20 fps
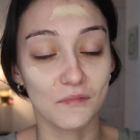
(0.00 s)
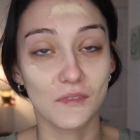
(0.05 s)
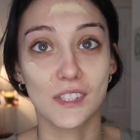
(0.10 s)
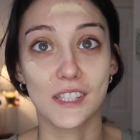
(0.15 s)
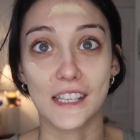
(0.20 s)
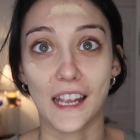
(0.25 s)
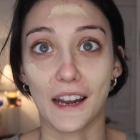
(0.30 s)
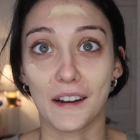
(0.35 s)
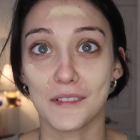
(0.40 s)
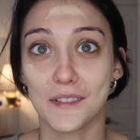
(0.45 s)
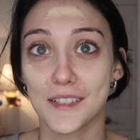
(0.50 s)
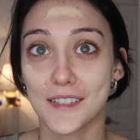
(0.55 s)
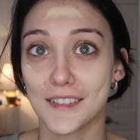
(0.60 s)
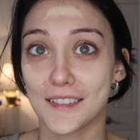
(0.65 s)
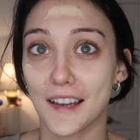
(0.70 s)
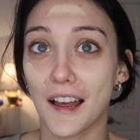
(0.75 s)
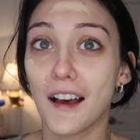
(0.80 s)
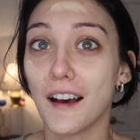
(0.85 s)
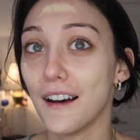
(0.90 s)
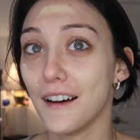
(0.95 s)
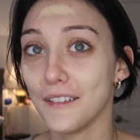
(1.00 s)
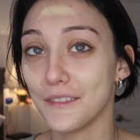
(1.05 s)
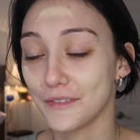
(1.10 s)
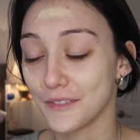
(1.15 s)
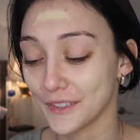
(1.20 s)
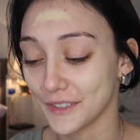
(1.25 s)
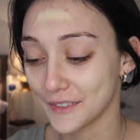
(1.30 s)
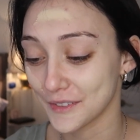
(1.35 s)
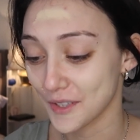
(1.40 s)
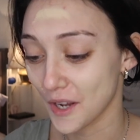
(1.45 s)
scary stuff
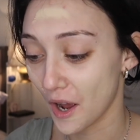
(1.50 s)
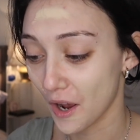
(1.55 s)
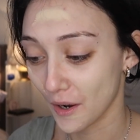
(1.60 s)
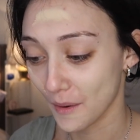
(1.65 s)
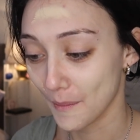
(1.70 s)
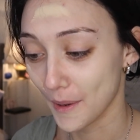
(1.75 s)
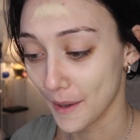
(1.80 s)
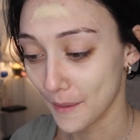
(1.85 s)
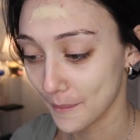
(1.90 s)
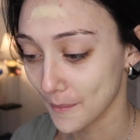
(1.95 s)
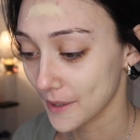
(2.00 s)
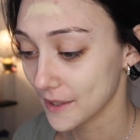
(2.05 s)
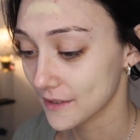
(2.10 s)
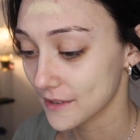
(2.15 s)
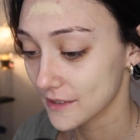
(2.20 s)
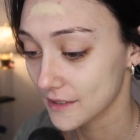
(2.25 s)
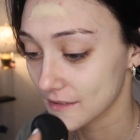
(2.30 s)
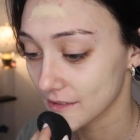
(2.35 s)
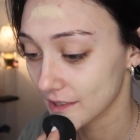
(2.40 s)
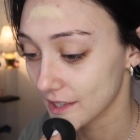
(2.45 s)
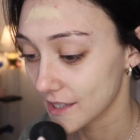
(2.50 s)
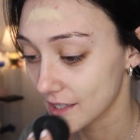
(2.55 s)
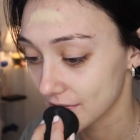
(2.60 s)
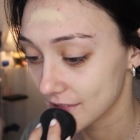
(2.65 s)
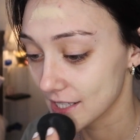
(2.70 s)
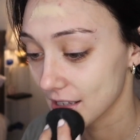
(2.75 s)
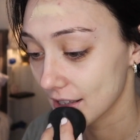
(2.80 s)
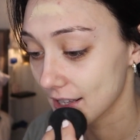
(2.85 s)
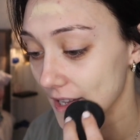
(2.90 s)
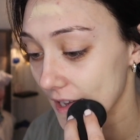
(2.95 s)
and talk about myths and
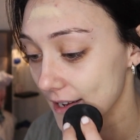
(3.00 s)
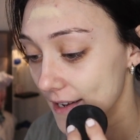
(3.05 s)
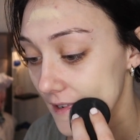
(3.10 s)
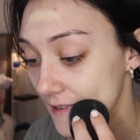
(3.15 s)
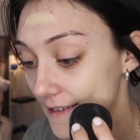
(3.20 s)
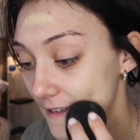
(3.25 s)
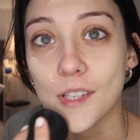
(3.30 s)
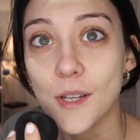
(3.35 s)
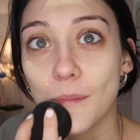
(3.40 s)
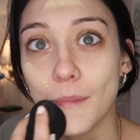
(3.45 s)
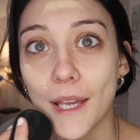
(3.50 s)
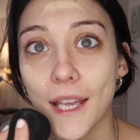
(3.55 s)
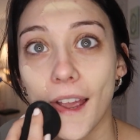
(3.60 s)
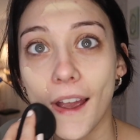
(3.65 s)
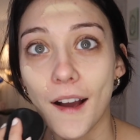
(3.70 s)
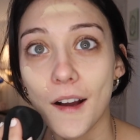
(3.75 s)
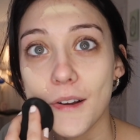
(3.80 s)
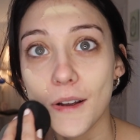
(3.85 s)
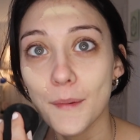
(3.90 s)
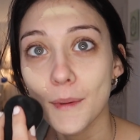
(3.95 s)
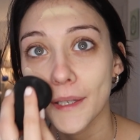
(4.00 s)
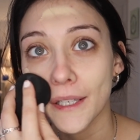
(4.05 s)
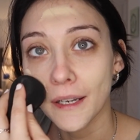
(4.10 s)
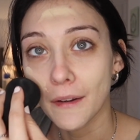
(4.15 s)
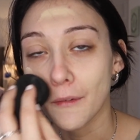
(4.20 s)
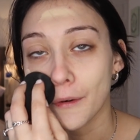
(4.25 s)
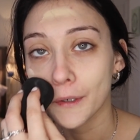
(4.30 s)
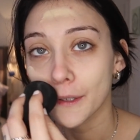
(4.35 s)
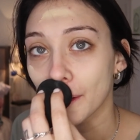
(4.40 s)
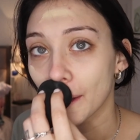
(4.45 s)
things like that. So I'm like, how come I
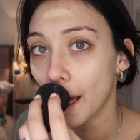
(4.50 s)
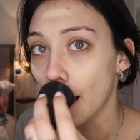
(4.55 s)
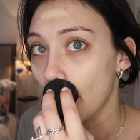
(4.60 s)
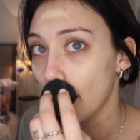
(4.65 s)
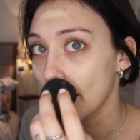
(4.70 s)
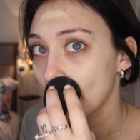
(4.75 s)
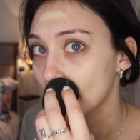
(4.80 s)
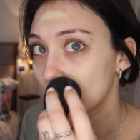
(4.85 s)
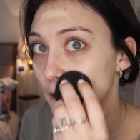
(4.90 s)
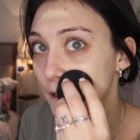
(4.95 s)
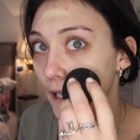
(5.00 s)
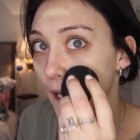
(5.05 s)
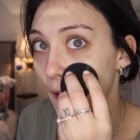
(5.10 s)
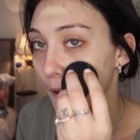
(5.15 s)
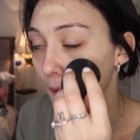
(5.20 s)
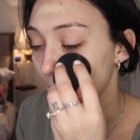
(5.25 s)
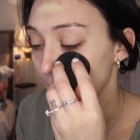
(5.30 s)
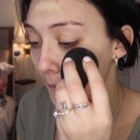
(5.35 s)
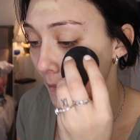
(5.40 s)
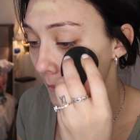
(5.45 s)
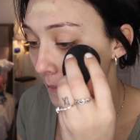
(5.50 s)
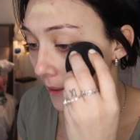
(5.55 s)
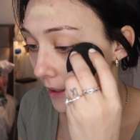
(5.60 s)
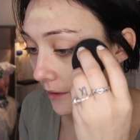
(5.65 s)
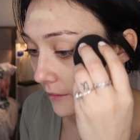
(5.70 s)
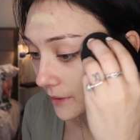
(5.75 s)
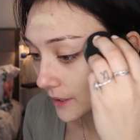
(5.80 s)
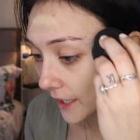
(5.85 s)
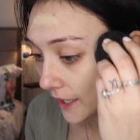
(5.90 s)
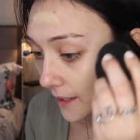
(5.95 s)
never thought to tell them
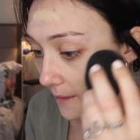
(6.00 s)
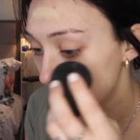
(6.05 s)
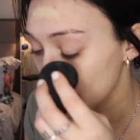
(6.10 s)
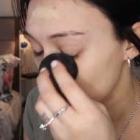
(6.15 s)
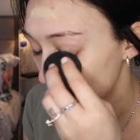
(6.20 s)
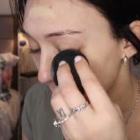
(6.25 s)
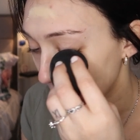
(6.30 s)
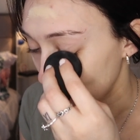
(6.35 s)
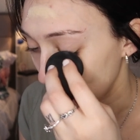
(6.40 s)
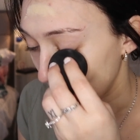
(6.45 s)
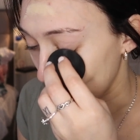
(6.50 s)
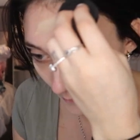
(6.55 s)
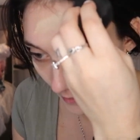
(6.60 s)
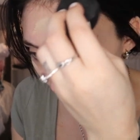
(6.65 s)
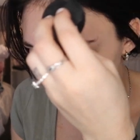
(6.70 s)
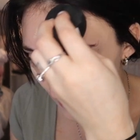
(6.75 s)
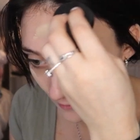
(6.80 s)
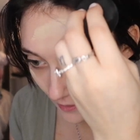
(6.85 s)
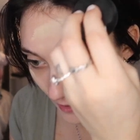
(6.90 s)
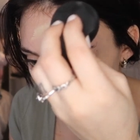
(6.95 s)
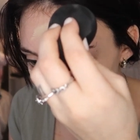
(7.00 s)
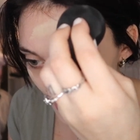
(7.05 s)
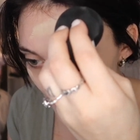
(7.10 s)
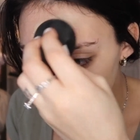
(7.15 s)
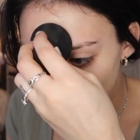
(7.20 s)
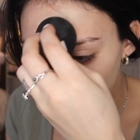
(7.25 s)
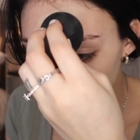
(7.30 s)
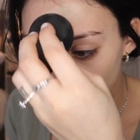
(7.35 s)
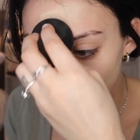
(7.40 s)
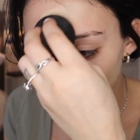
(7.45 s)
about what happened to me? Many of you guys
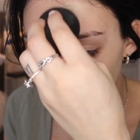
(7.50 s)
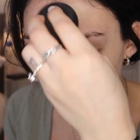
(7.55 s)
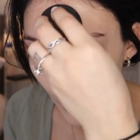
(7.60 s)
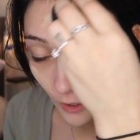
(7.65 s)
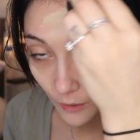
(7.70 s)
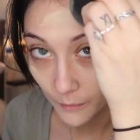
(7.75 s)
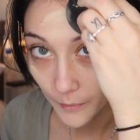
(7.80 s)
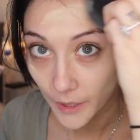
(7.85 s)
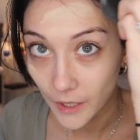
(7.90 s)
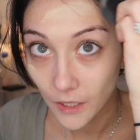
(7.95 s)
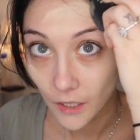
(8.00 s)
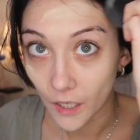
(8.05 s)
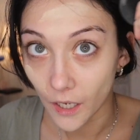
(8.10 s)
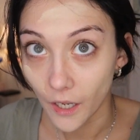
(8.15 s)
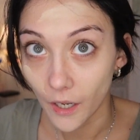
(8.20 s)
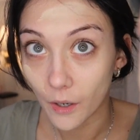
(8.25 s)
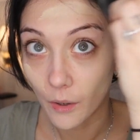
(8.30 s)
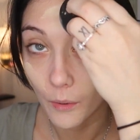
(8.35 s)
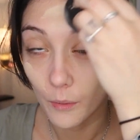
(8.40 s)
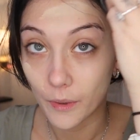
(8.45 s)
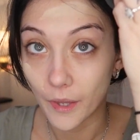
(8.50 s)
that follow me know